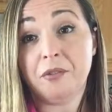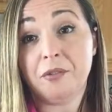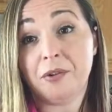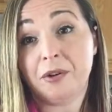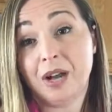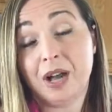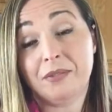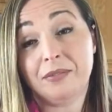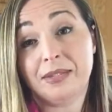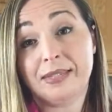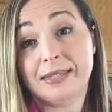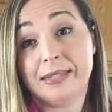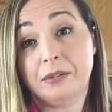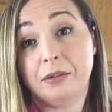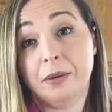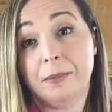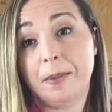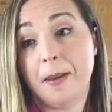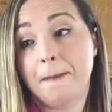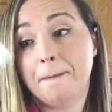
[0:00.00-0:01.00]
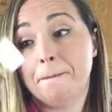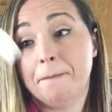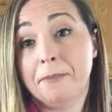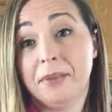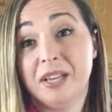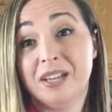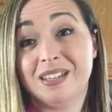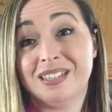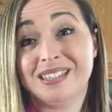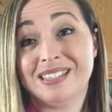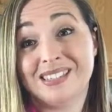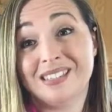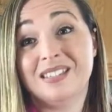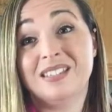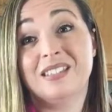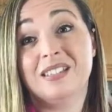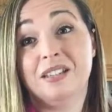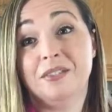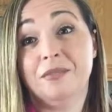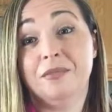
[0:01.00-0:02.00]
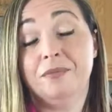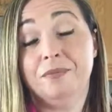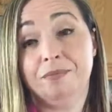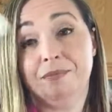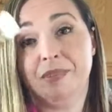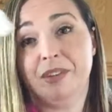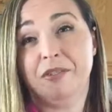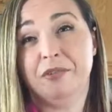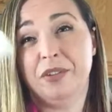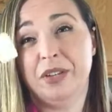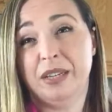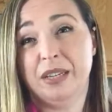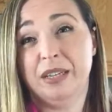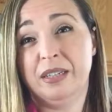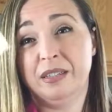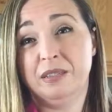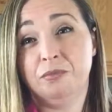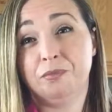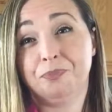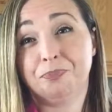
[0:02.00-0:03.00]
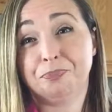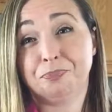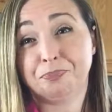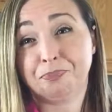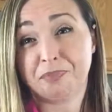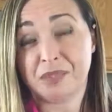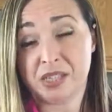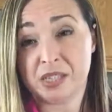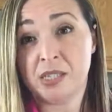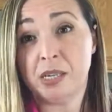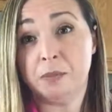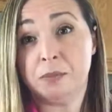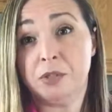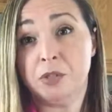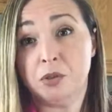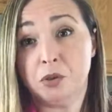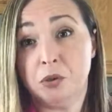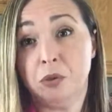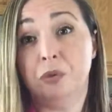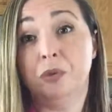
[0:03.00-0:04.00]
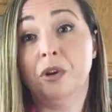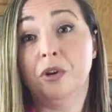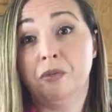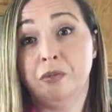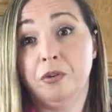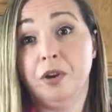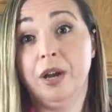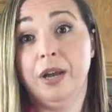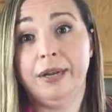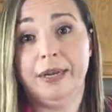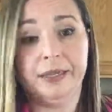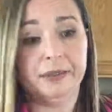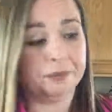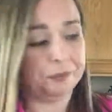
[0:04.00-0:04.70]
for agave syrup because this is the vegan substitute for honey.